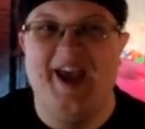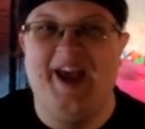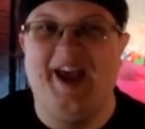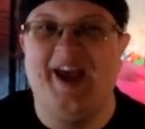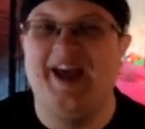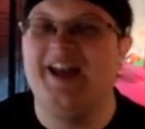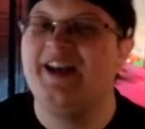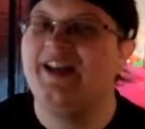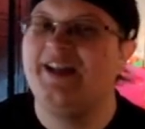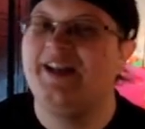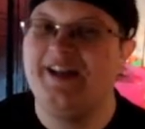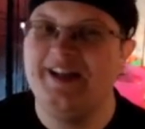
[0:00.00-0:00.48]

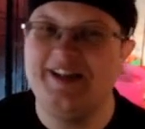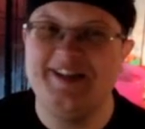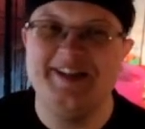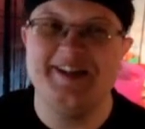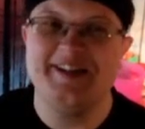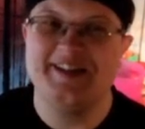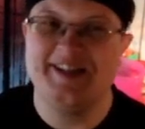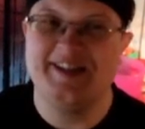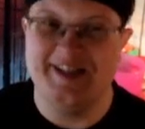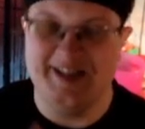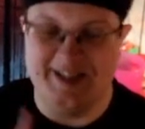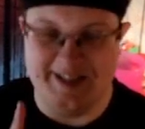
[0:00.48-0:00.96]
and he
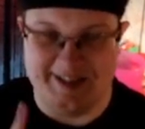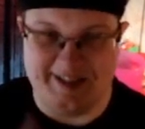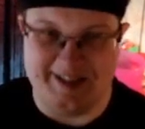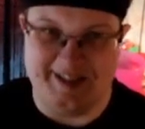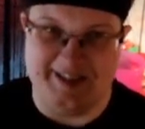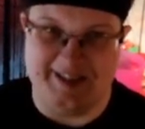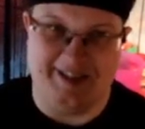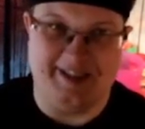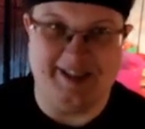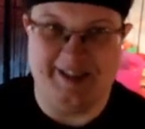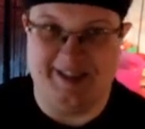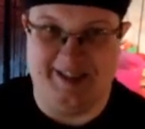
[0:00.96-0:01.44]
doesn't
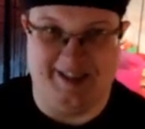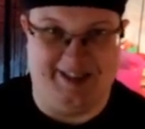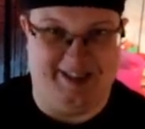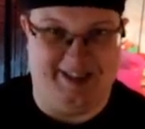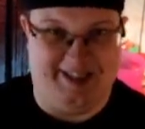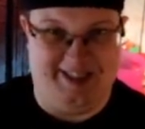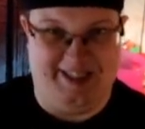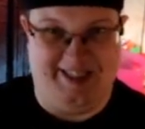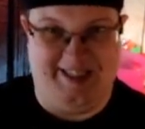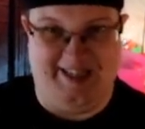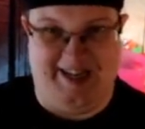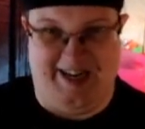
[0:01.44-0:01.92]
exist in
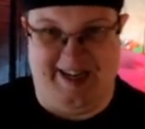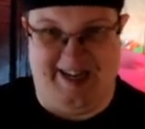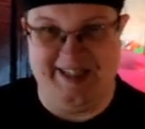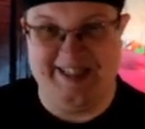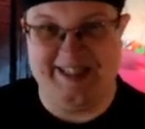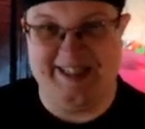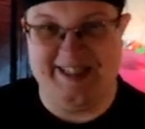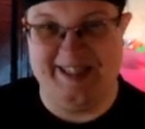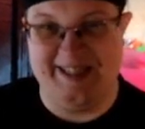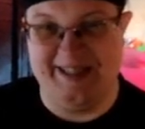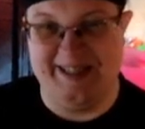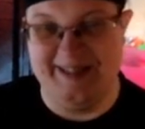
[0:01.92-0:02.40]
the
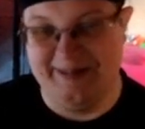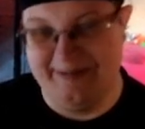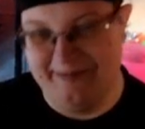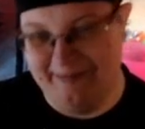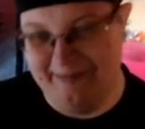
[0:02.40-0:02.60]
States.